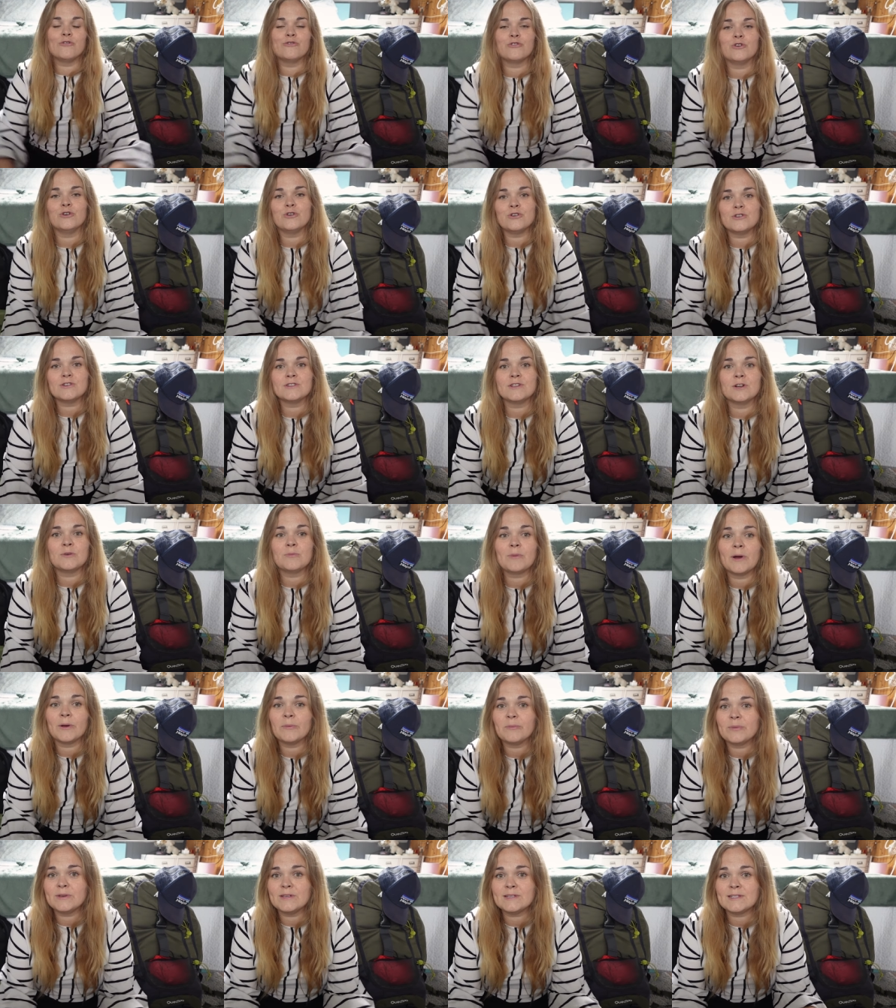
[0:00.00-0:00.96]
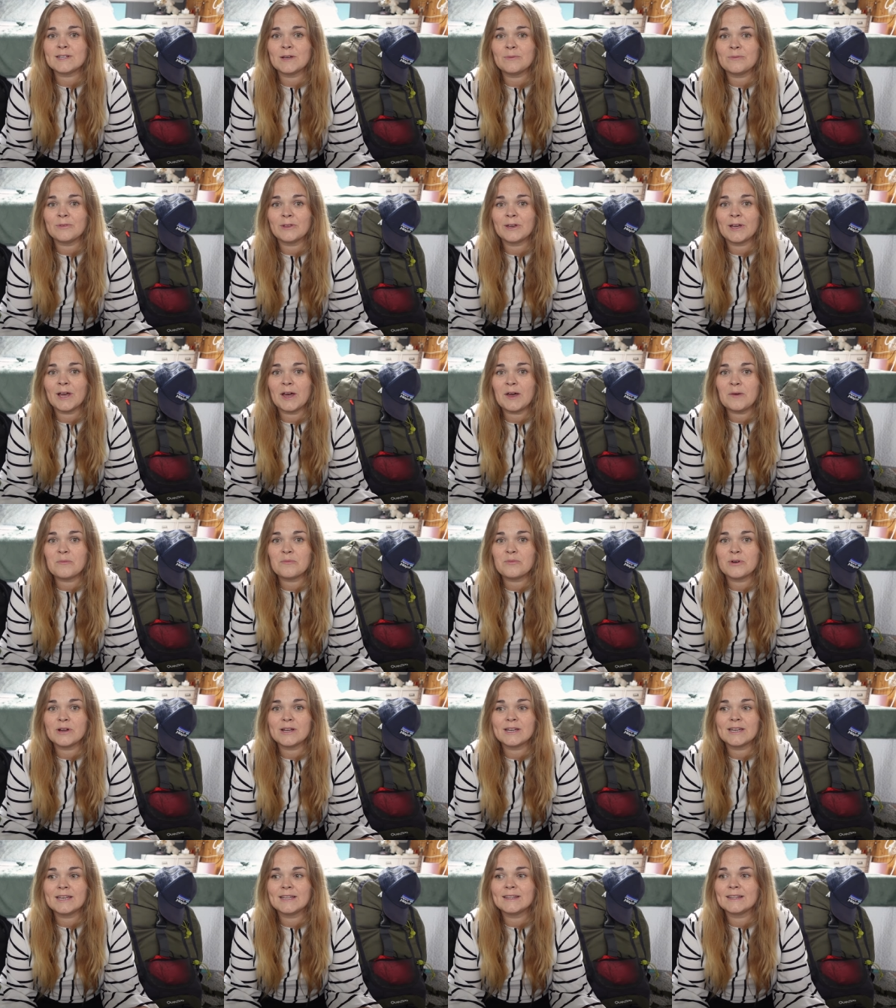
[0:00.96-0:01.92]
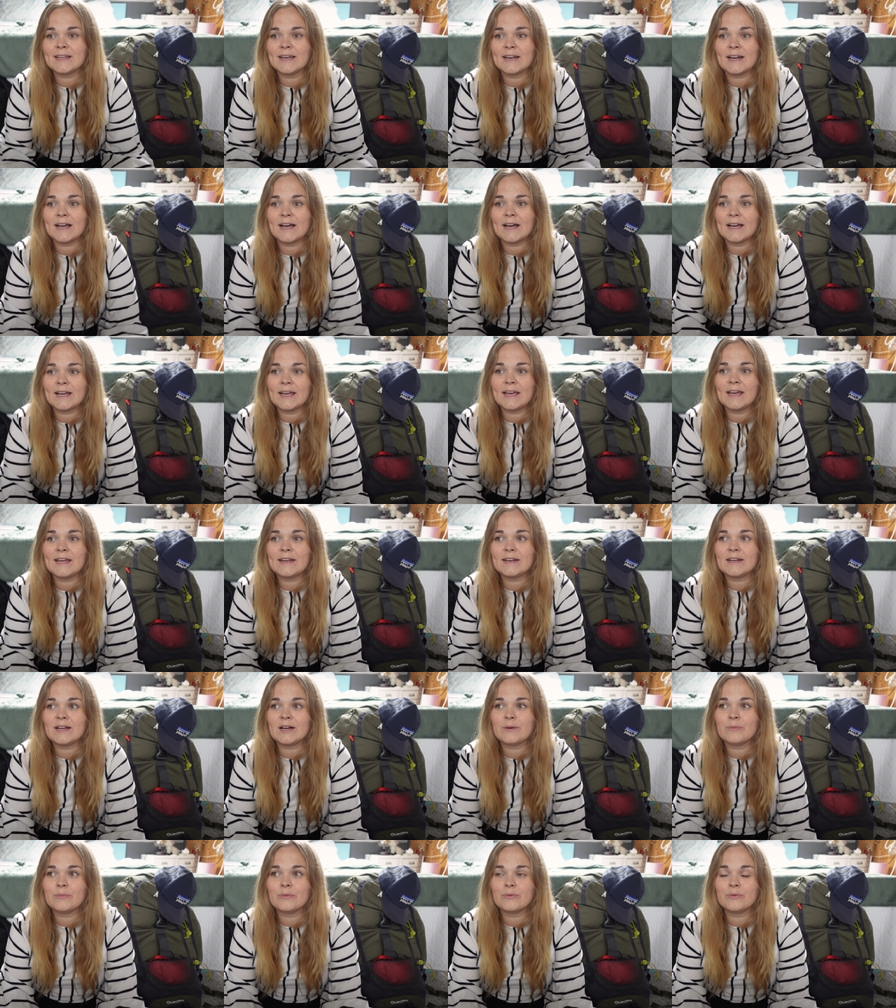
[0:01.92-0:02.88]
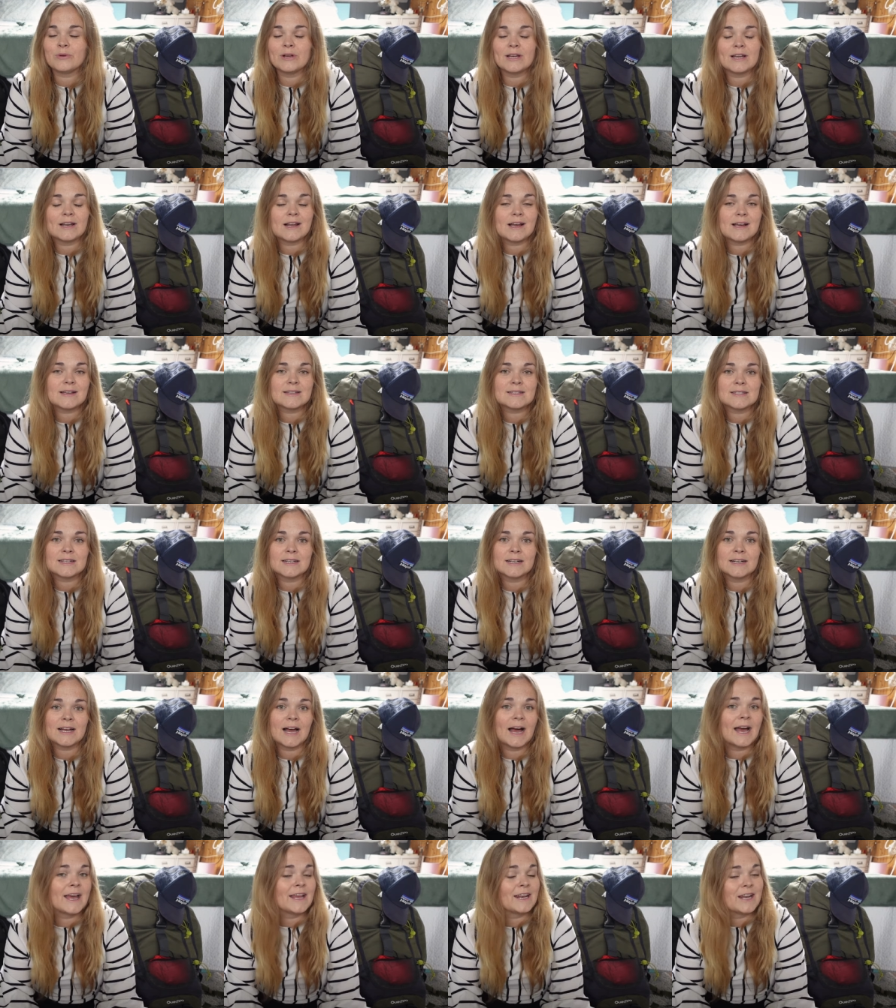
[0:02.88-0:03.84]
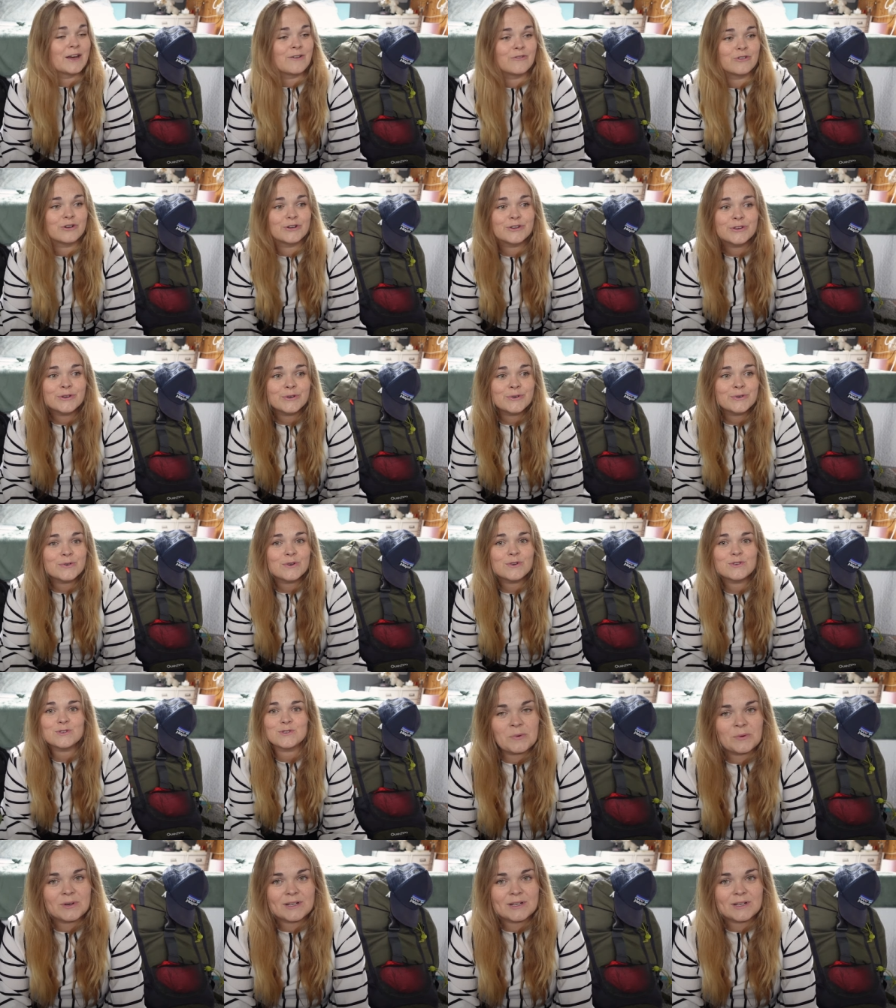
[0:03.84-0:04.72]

Of course there might be something I'm bringing that I end up realizing I never use.